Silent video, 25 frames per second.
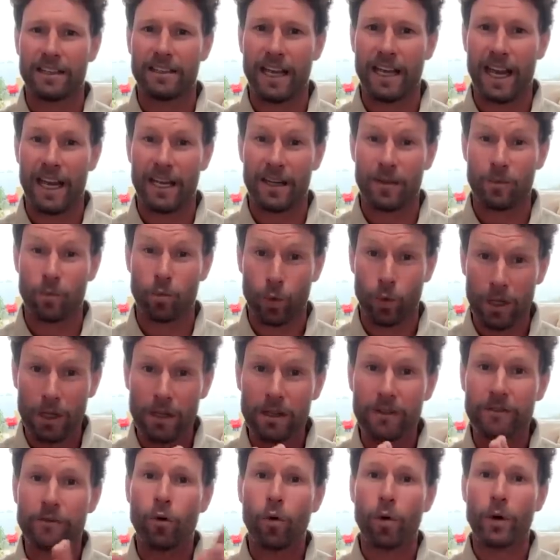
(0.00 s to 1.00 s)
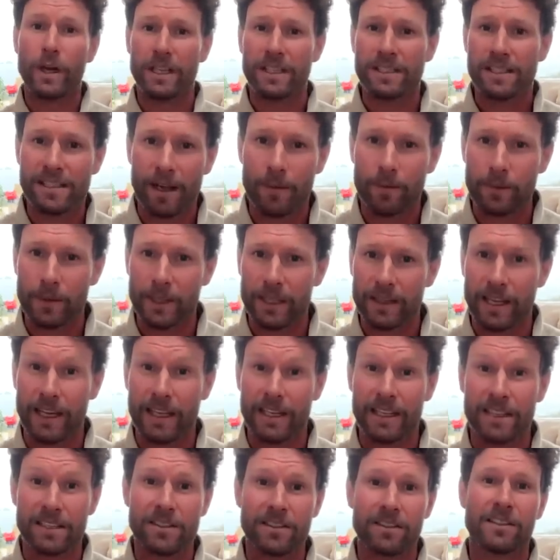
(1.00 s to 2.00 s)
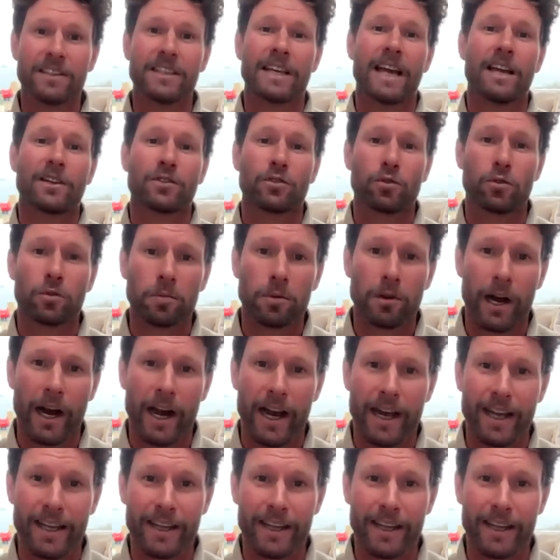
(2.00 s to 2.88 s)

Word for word: and will avoid something that isn't their natural prey